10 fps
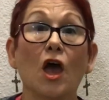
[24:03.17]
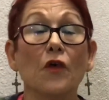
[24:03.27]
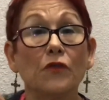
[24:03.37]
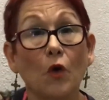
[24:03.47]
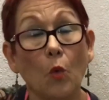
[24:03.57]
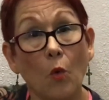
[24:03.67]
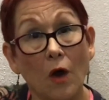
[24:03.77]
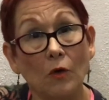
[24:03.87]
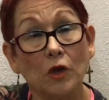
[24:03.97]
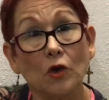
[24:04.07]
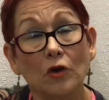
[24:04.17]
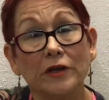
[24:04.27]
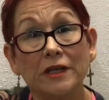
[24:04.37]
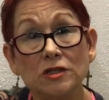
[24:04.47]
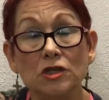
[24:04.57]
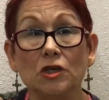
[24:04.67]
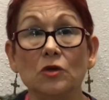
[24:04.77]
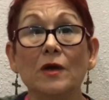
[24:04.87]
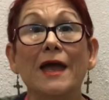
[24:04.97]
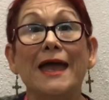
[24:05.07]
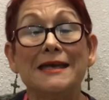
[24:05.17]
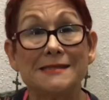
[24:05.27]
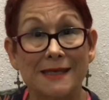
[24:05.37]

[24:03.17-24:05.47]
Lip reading: So what you're going to do is